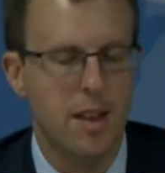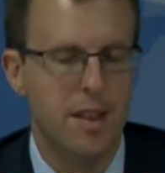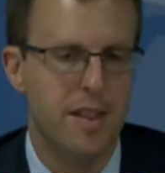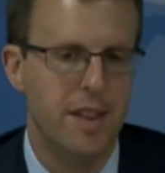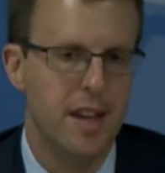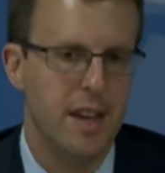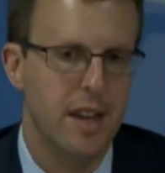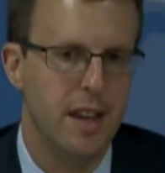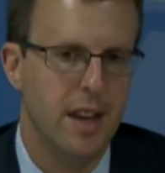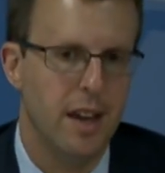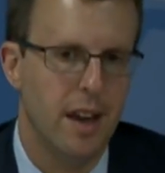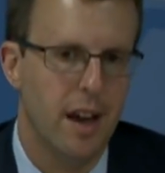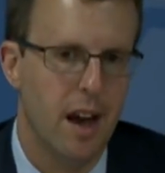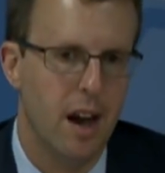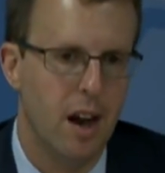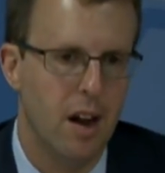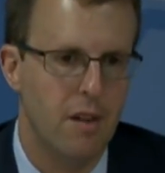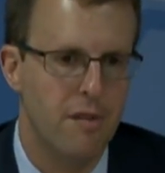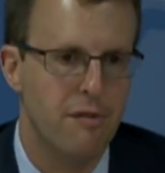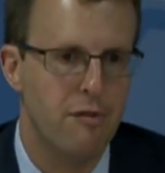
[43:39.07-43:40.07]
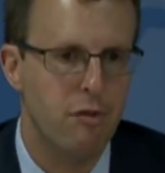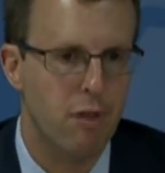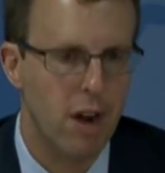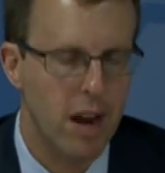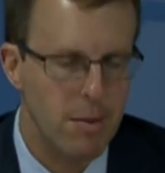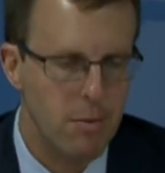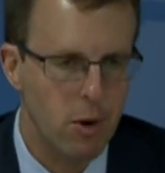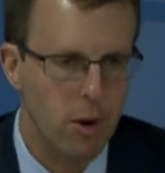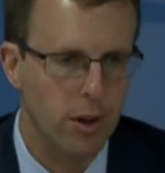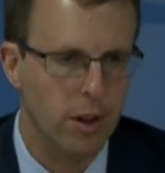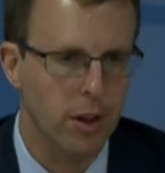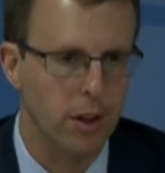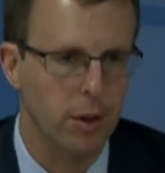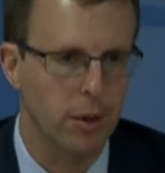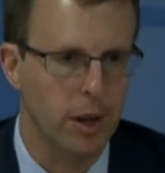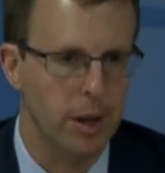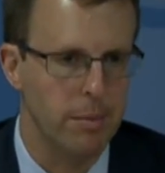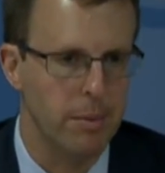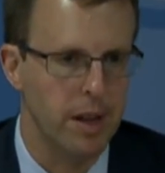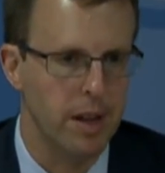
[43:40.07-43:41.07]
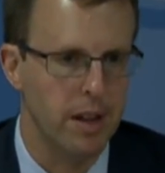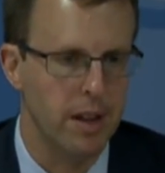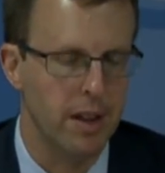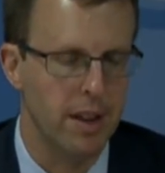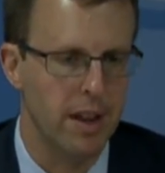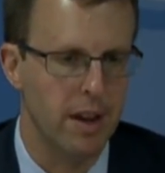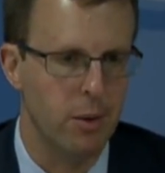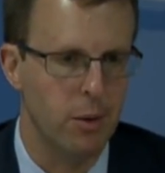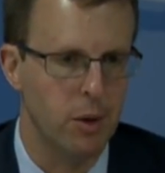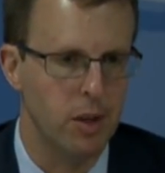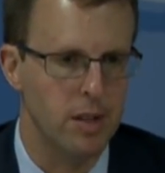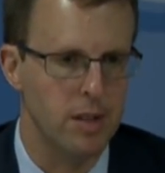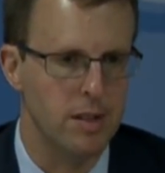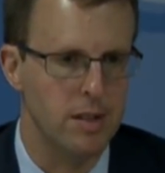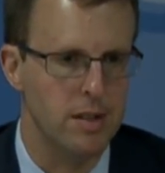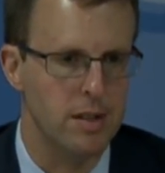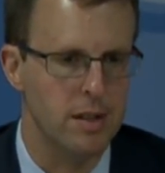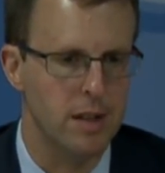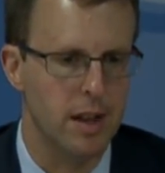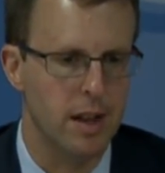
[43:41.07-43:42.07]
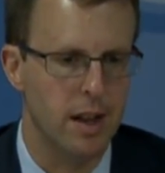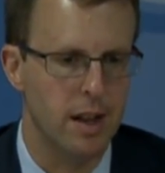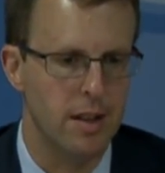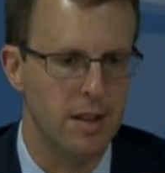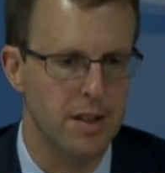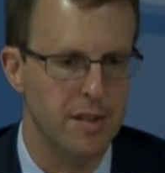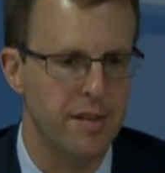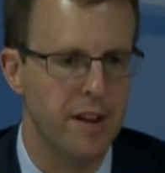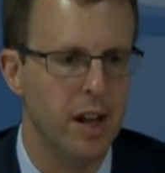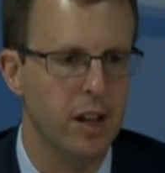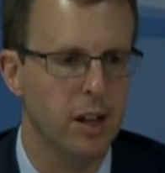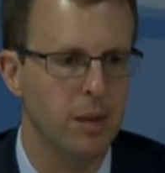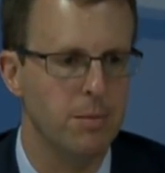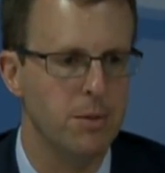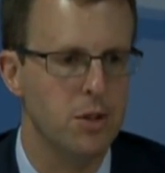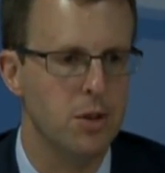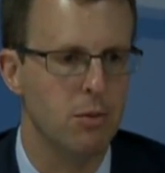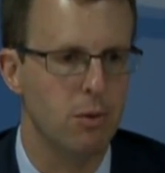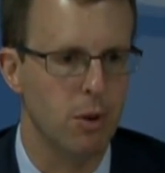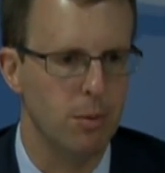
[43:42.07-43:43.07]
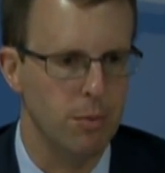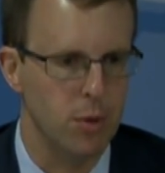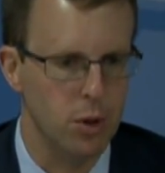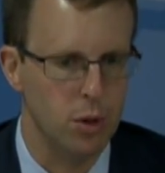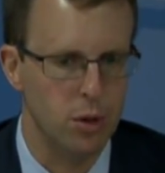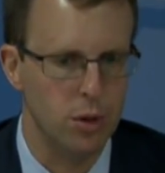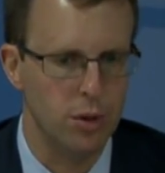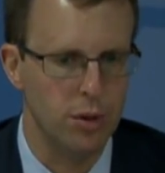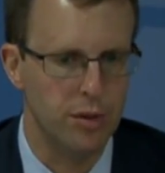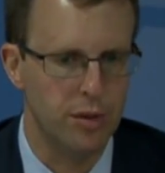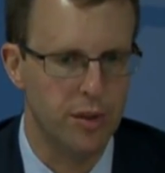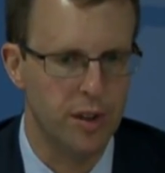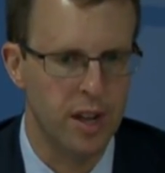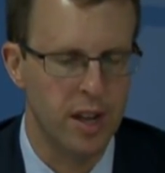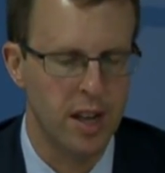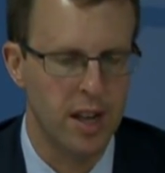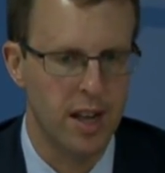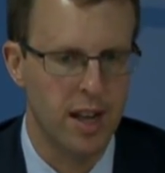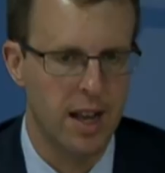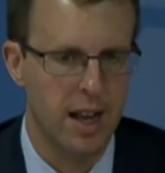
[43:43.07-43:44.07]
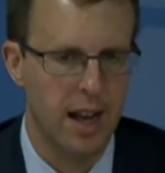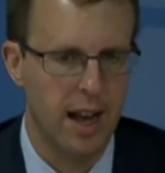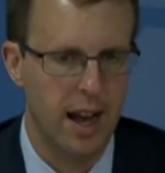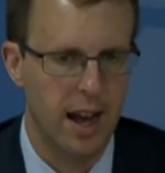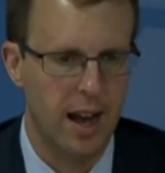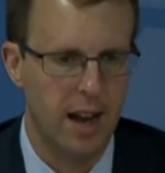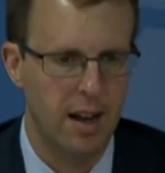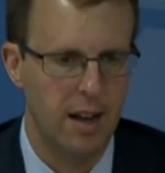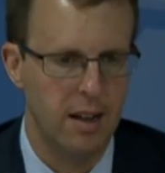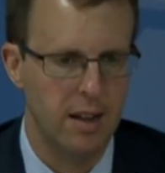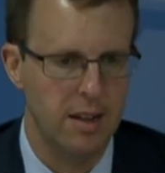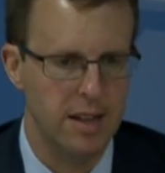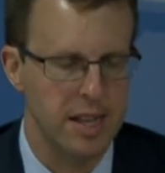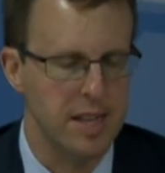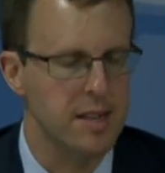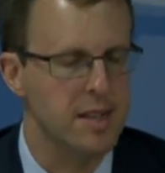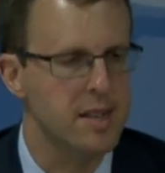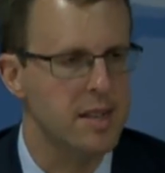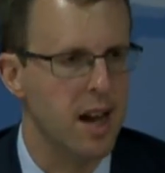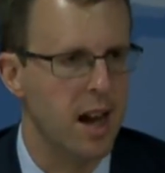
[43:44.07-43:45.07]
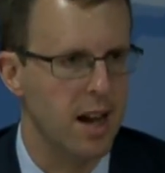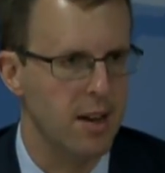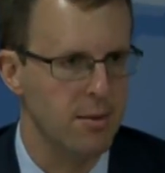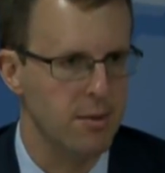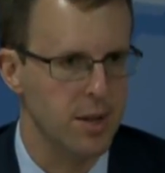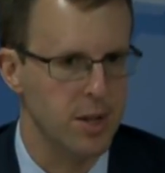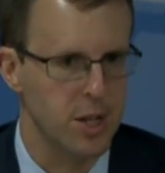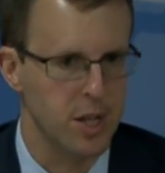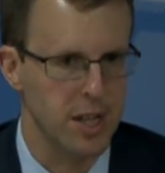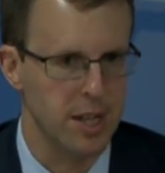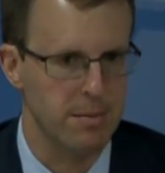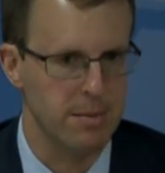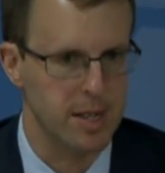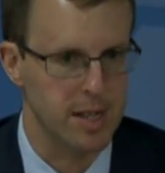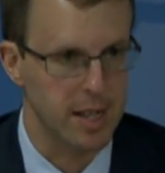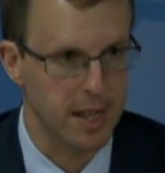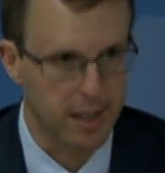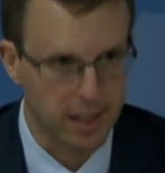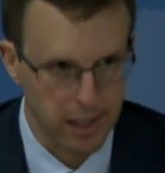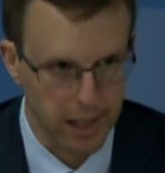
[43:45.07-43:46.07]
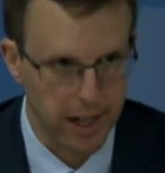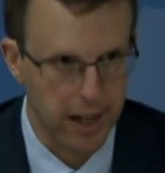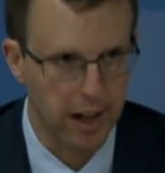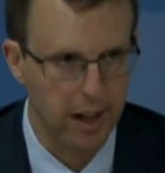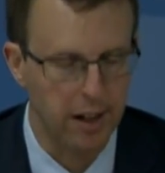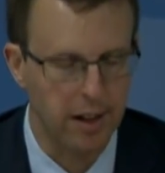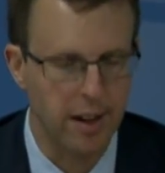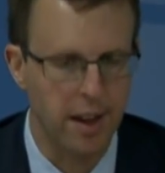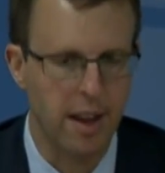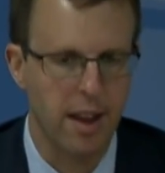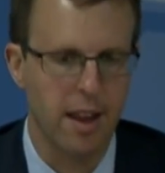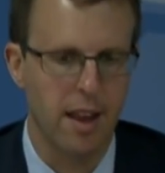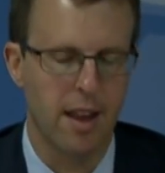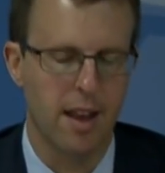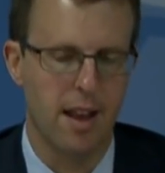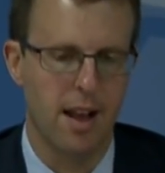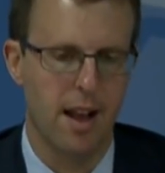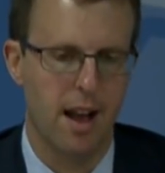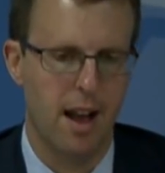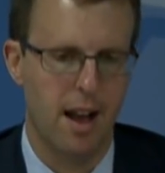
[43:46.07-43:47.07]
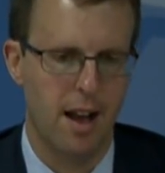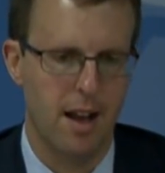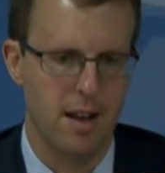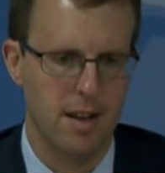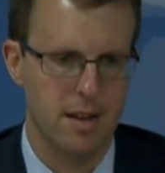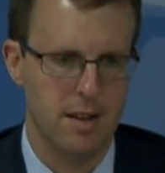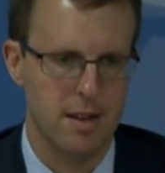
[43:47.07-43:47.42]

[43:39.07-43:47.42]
The uh, framework agreement that was uh, developed to remove uh, the Assad regime's declared uh, uh,